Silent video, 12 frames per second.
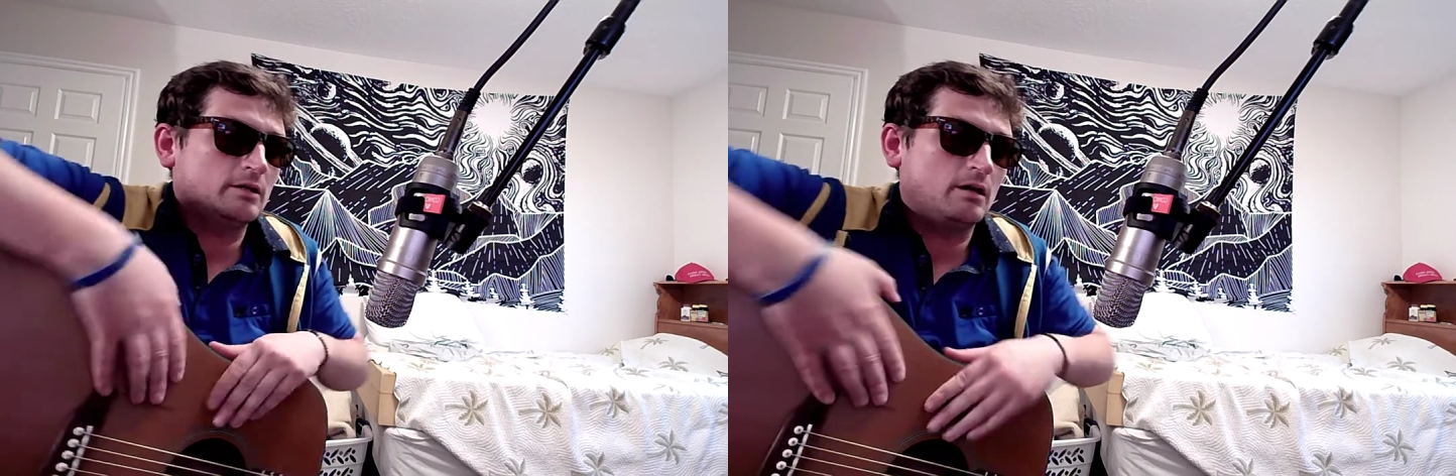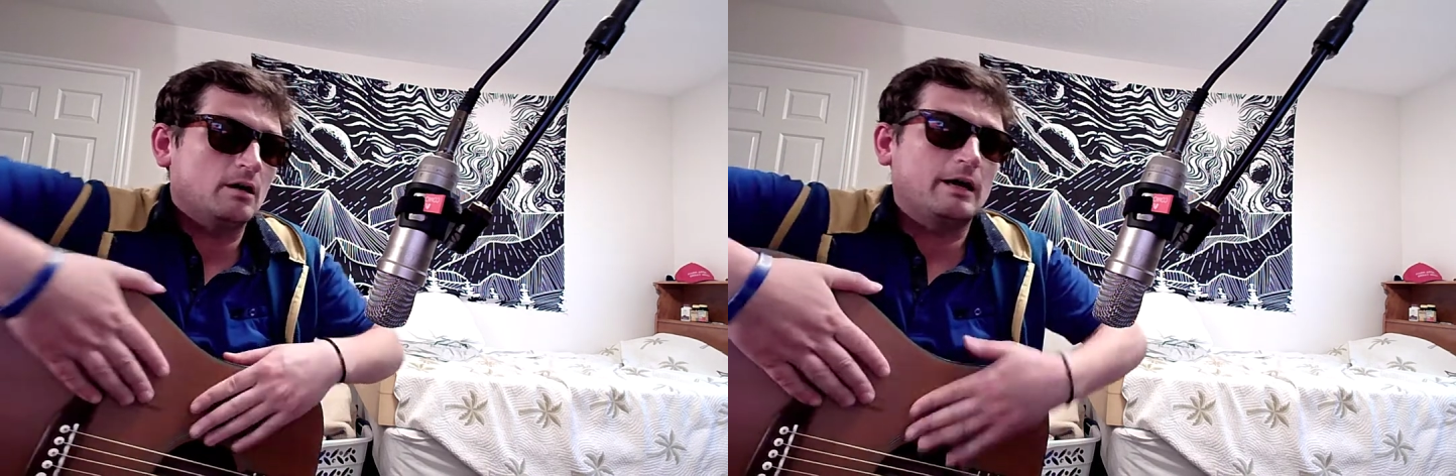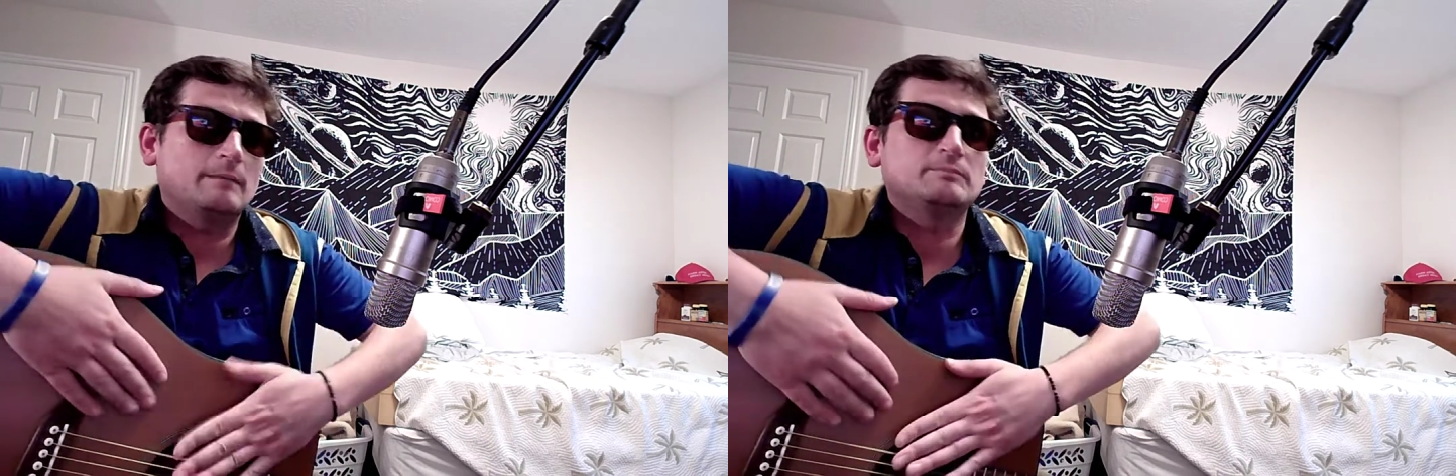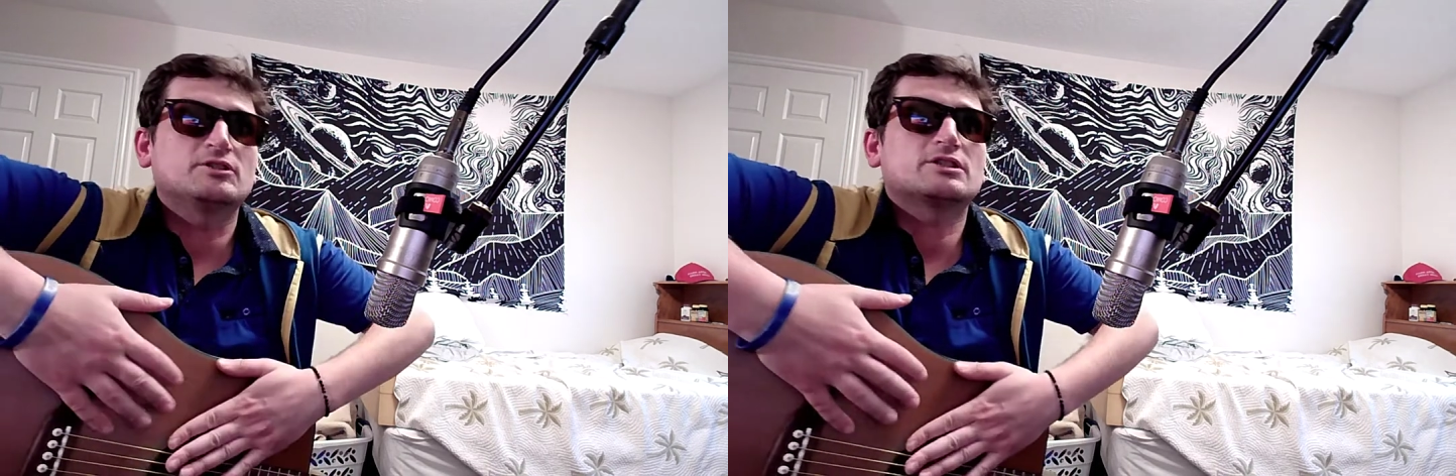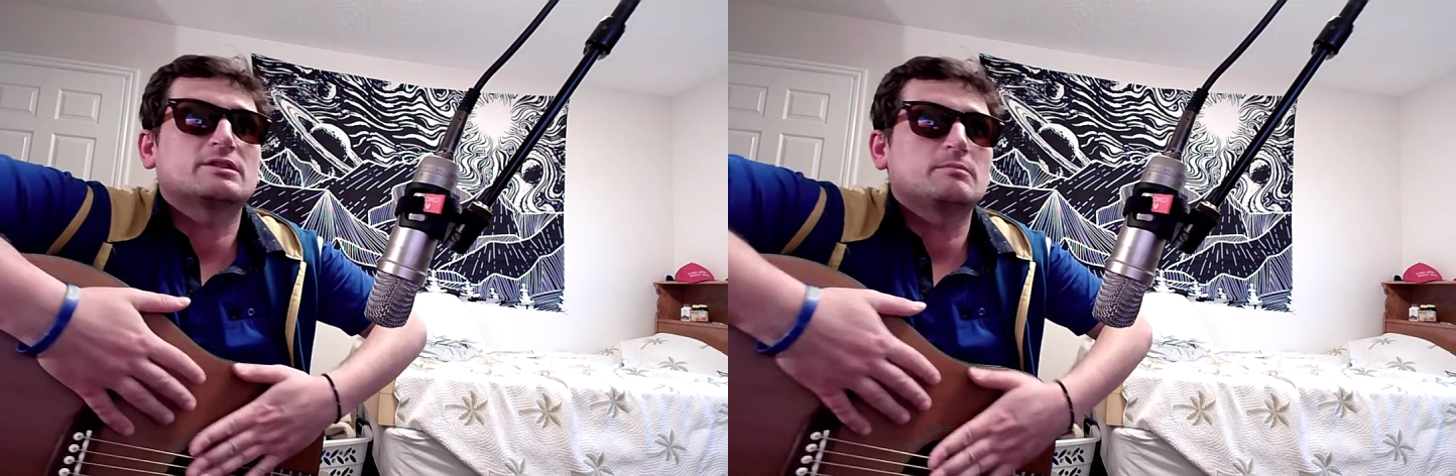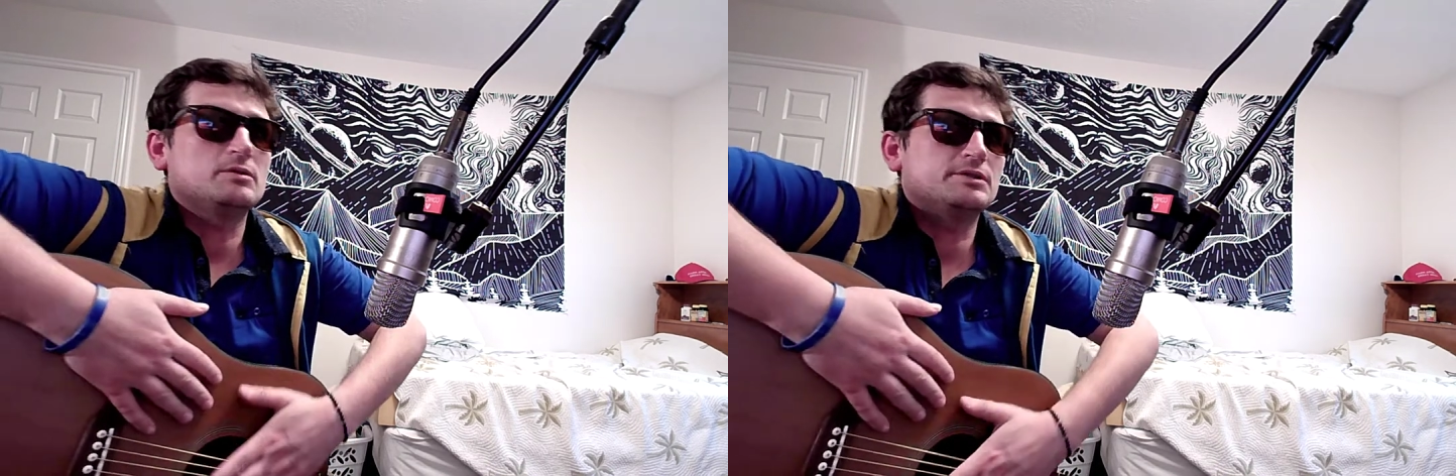I'm just
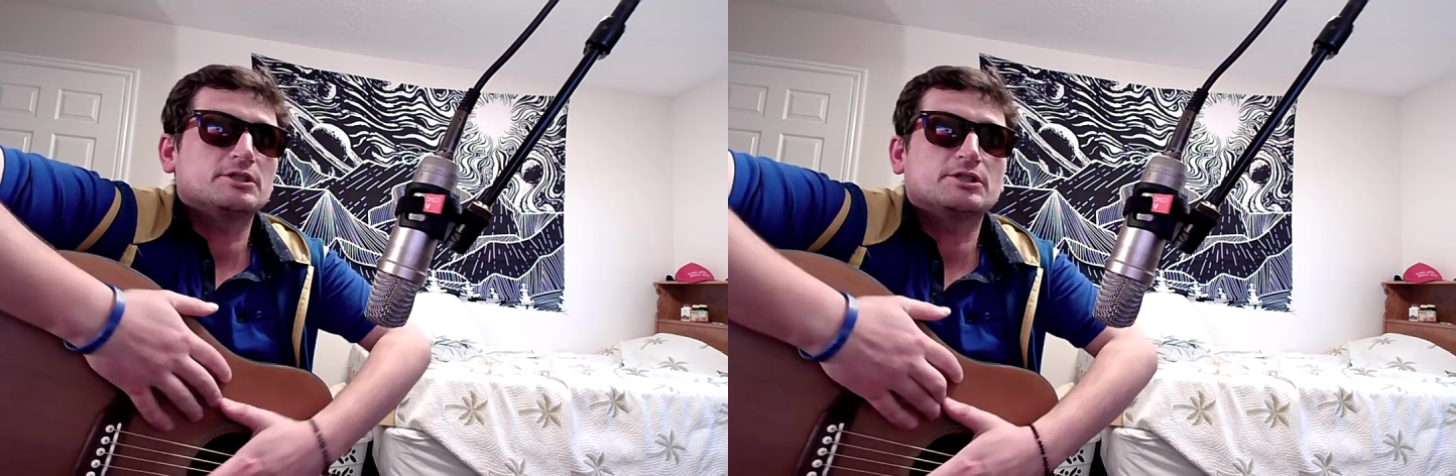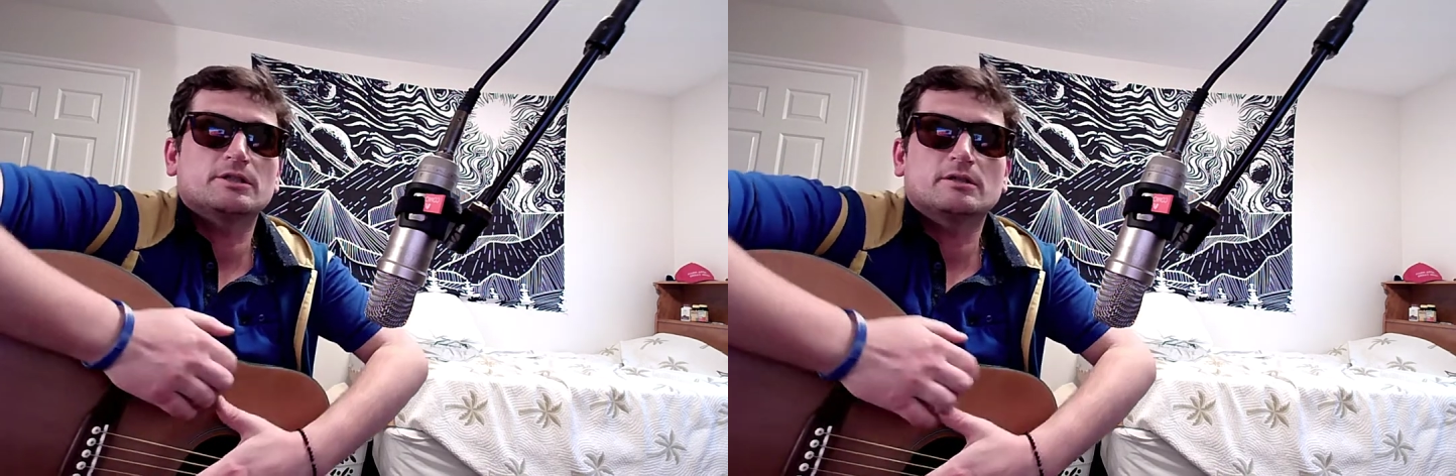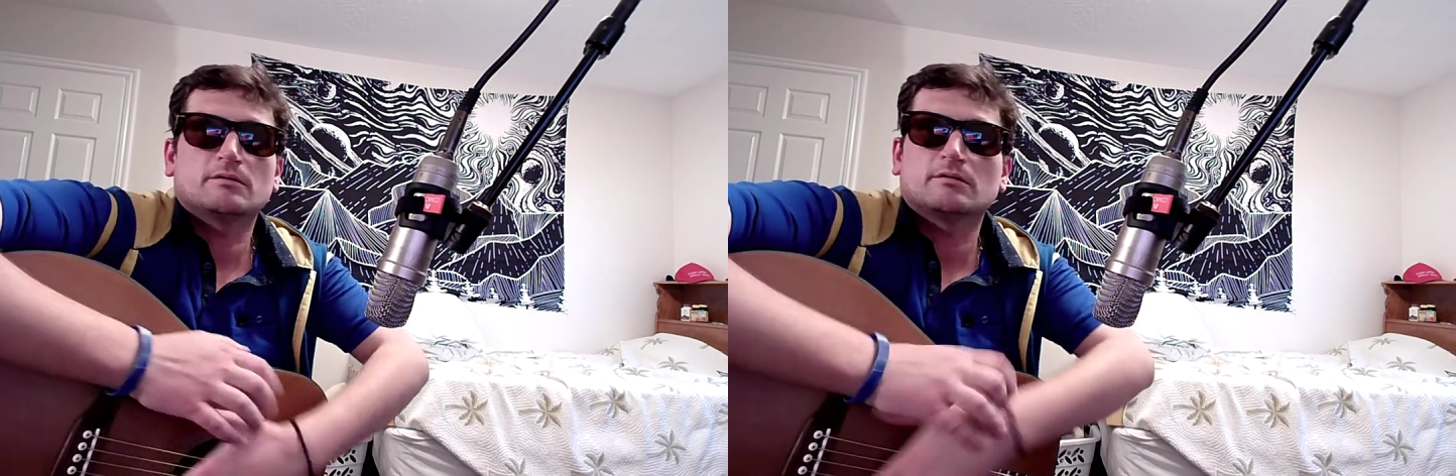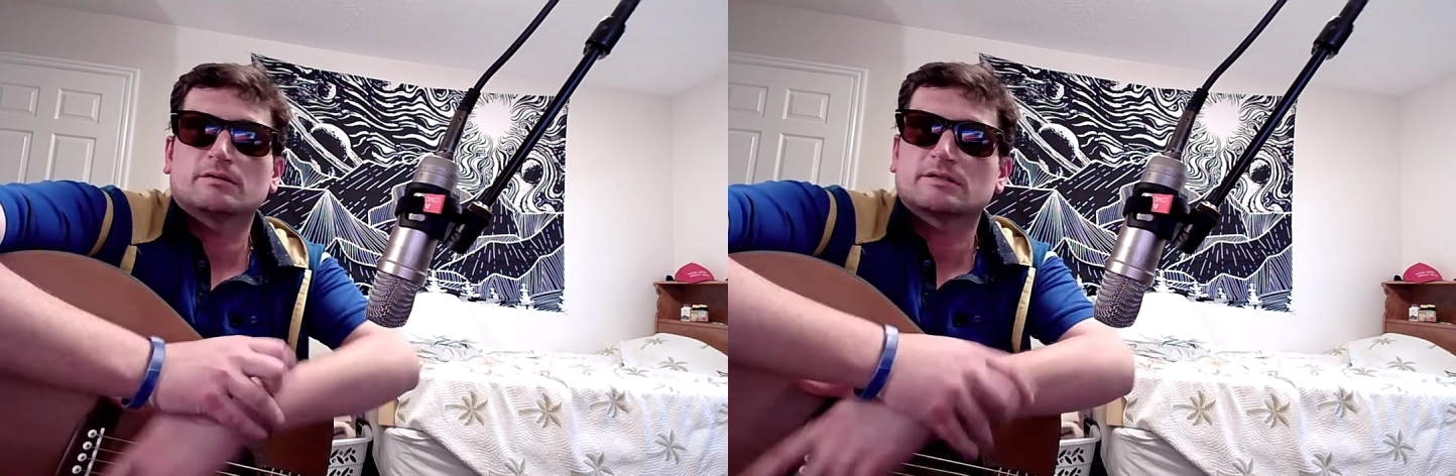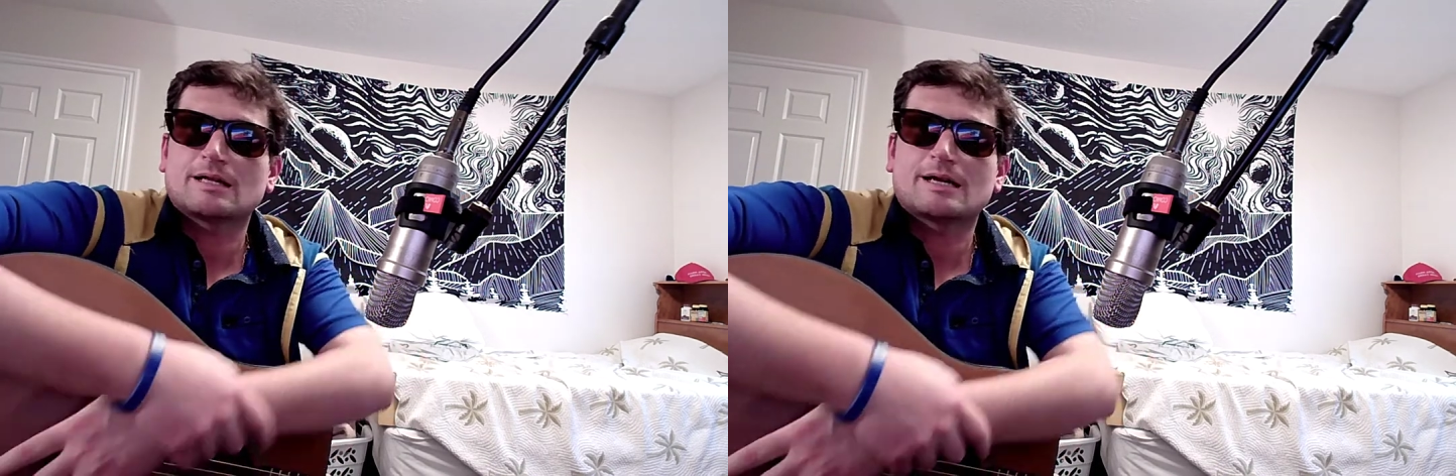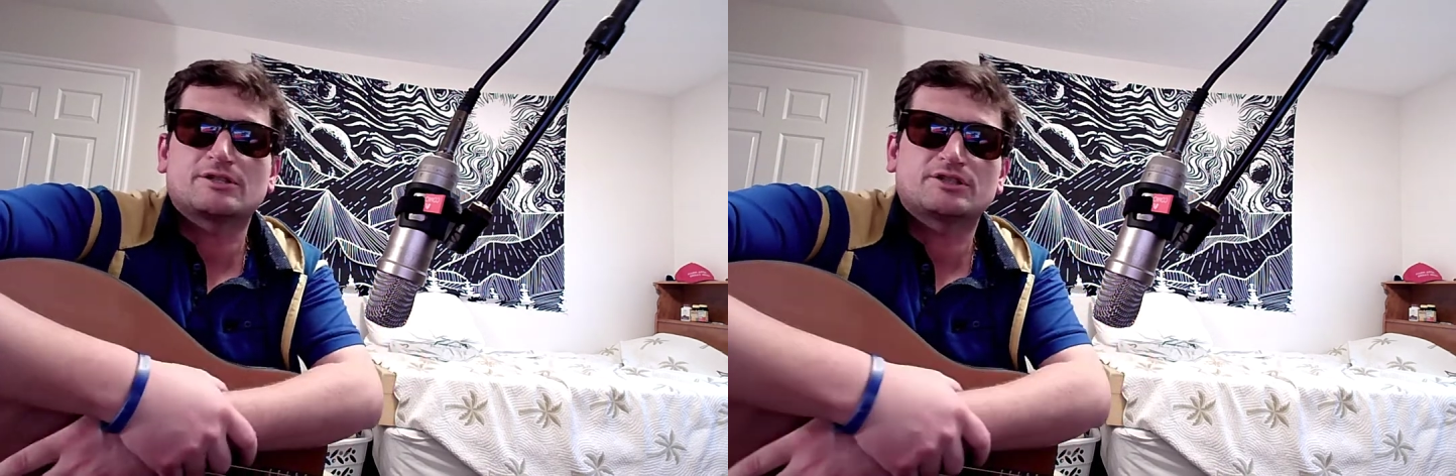a musician slash